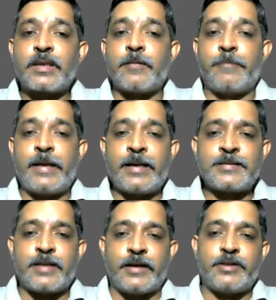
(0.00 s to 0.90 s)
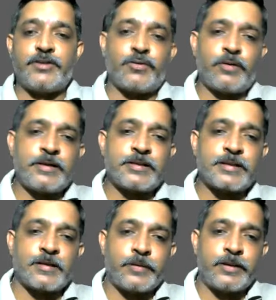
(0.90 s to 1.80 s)
banks and insurance
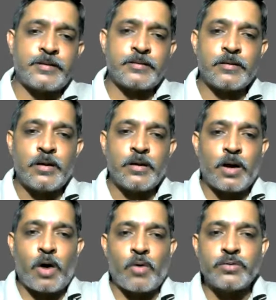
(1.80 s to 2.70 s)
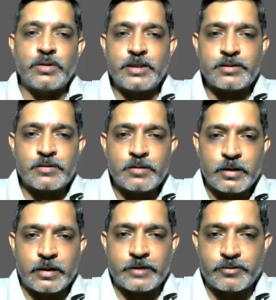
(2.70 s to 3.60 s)
companies own this
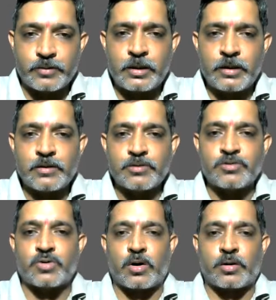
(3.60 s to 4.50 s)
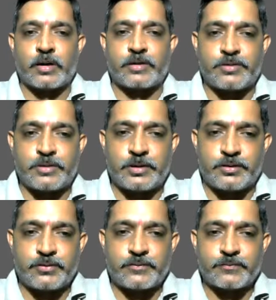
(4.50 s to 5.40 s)
national stock
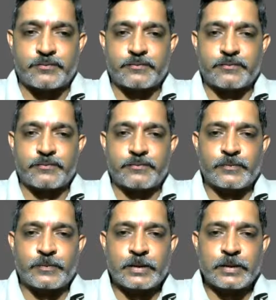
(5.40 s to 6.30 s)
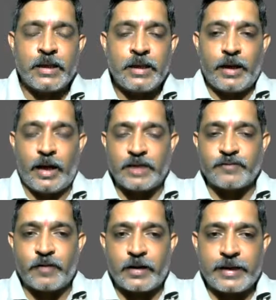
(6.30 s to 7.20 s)
exchange.
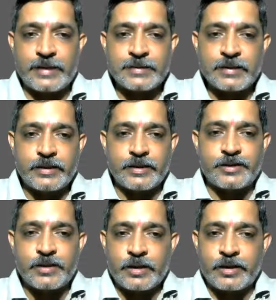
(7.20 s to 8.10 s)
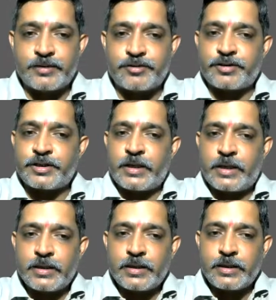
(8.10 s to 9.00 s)
As far as its history
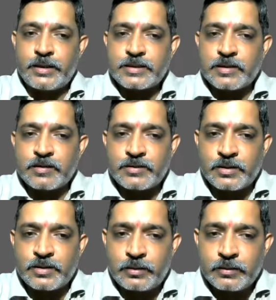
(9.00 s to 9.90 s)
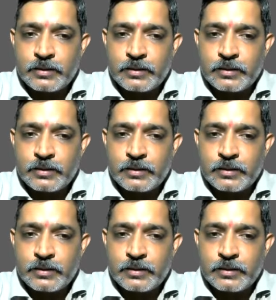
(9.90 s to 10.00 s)
is concerned,